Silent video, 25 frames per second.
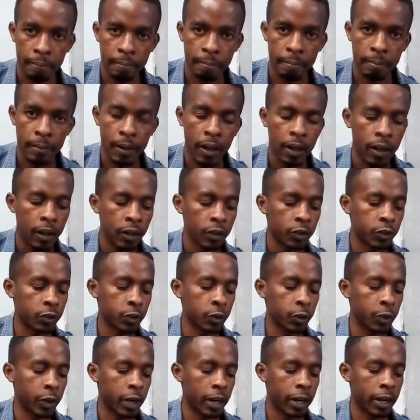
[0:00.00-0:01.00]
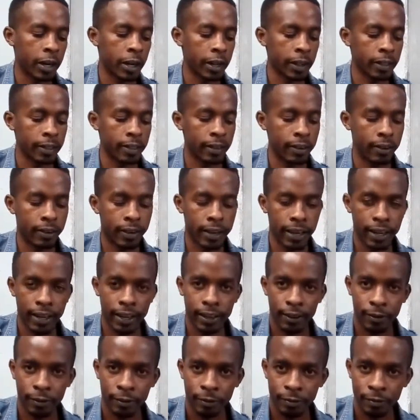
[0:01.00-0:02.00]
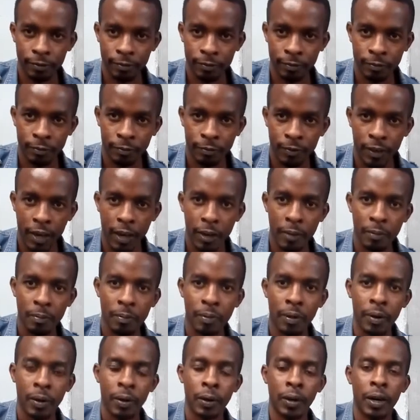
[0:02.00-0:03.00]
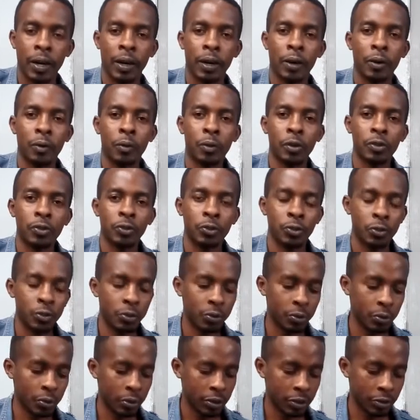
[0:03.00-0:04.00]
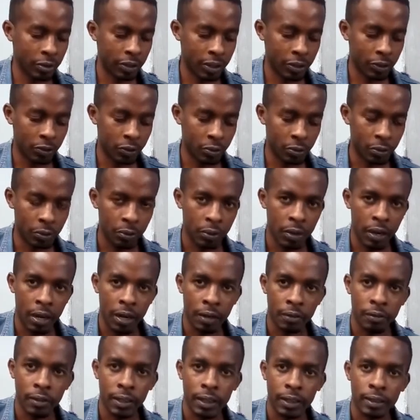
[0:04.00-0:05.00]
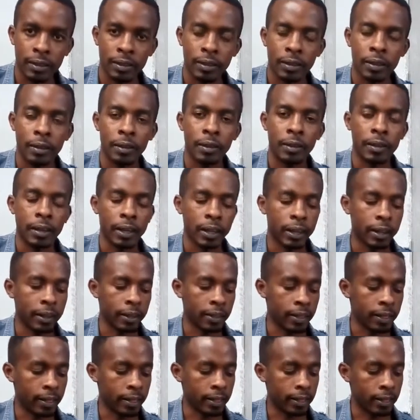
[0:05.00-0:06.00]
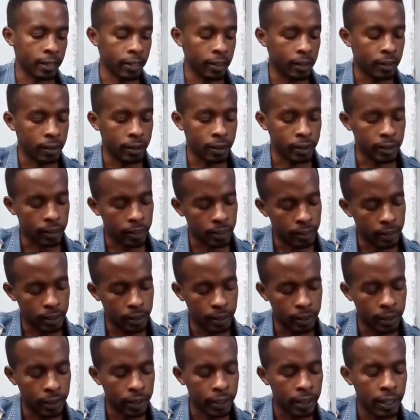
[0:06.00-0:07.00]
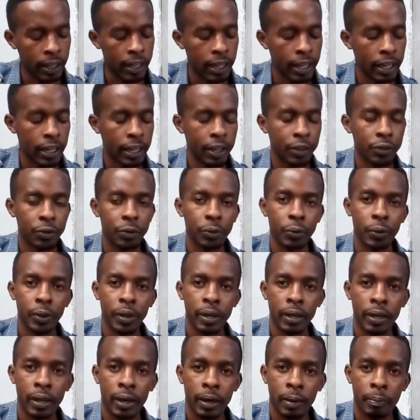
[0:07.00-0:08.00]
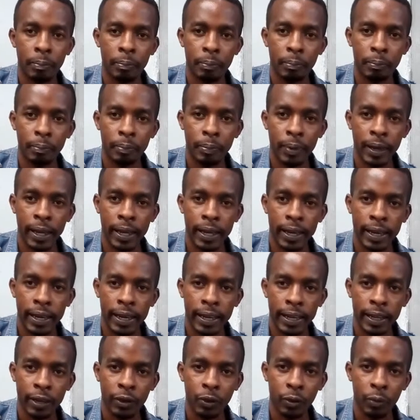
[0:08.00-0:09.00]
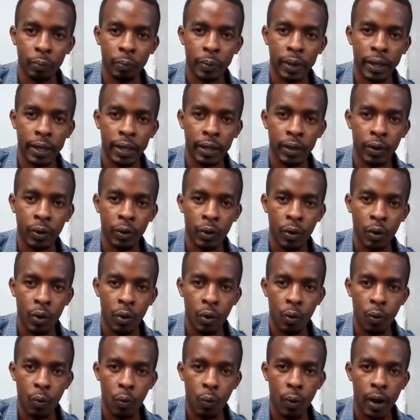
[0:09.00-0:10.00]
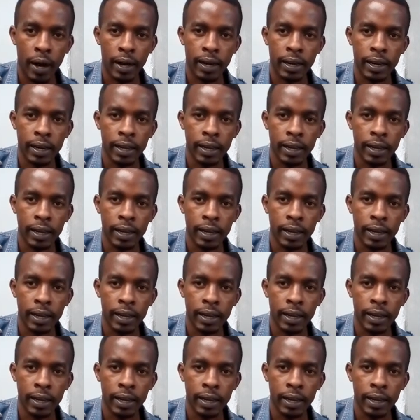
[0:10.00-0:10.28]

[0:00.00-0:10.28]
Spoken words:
so the reggae vibe, what you do in order to have that reggae thing, you will play like you're playing one,